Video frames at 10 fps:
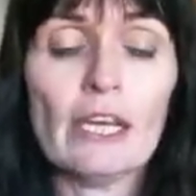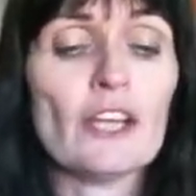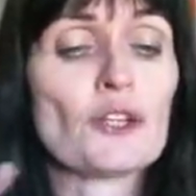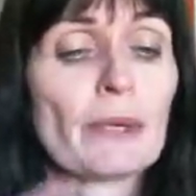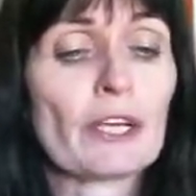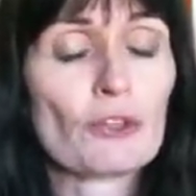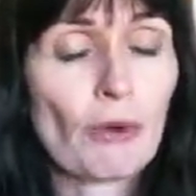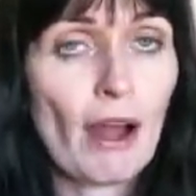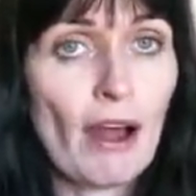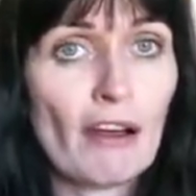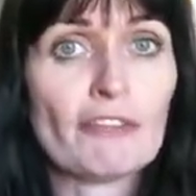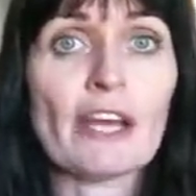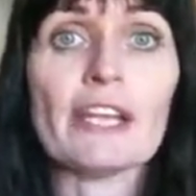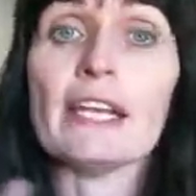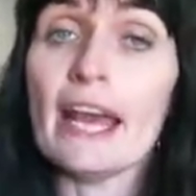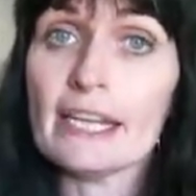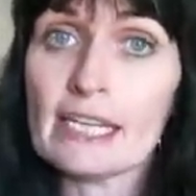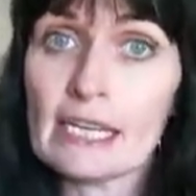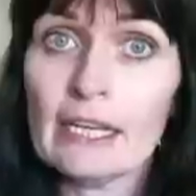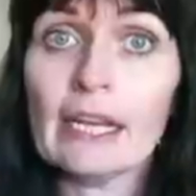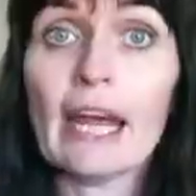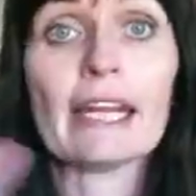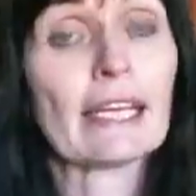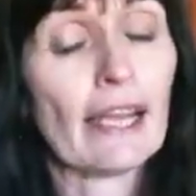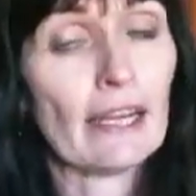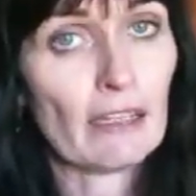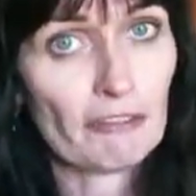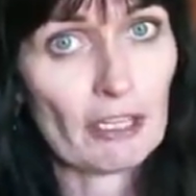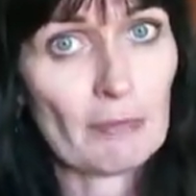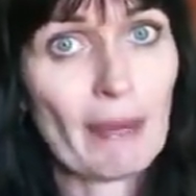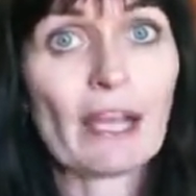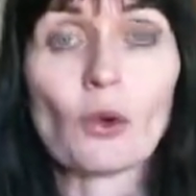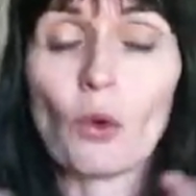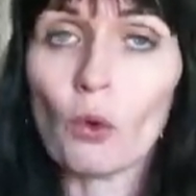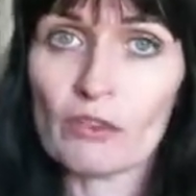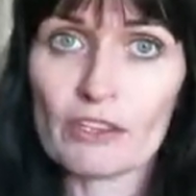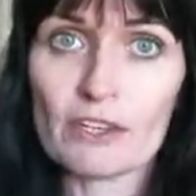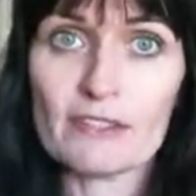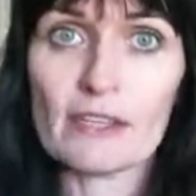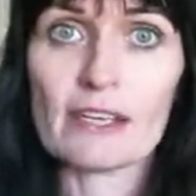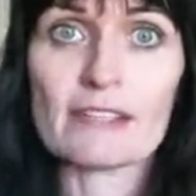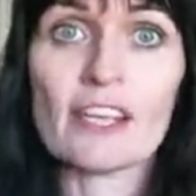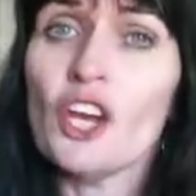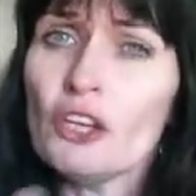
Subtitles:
in doing a draft and in editing it and in gaining feedback and all of those things.